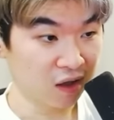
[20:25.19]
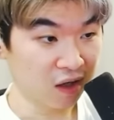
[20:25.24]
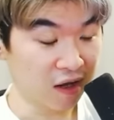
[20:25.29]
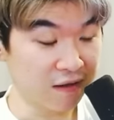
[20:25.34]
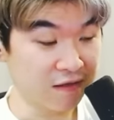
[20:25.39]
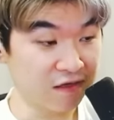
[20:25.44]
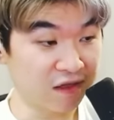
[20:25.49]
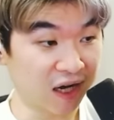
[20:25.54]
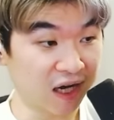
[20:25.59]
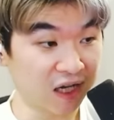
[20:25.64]

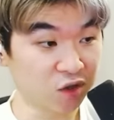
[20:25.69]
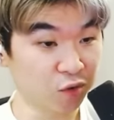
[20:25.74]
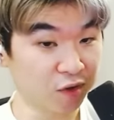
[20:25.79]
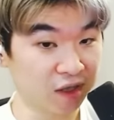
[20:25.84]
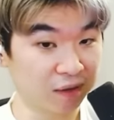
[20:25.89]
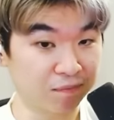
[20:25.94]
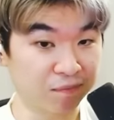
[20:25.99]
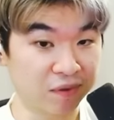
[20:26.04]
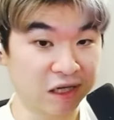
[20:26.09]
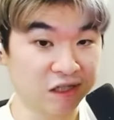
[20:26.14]
And that's why
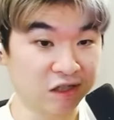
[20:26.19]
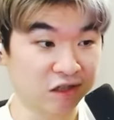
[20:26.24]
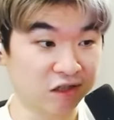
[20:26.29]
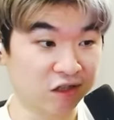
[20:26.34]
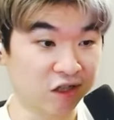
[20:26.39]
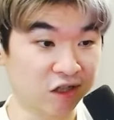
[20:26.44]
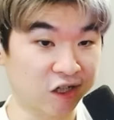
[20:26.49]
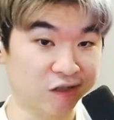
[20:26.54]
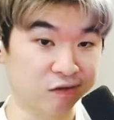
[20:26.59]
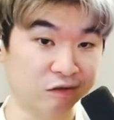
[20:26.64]
the pizza
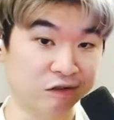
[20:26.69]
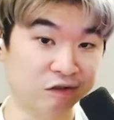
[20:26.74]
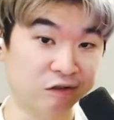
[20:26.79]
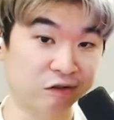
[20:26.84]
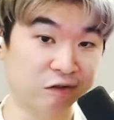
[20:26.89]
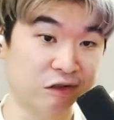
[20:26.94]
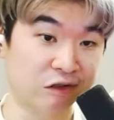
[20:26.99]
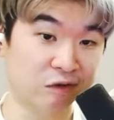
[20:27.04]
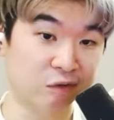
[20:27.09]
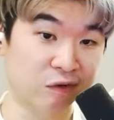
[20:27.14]
sauce was
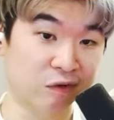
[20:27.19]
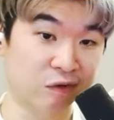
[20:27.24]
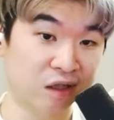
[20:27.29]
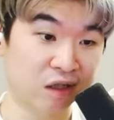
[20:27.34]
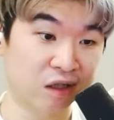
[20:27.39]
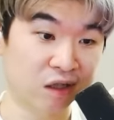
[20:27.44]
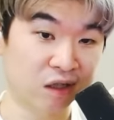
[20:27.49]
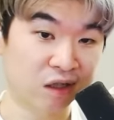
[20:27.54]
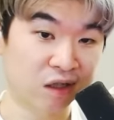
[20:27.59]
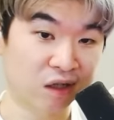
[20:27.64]
so sweet.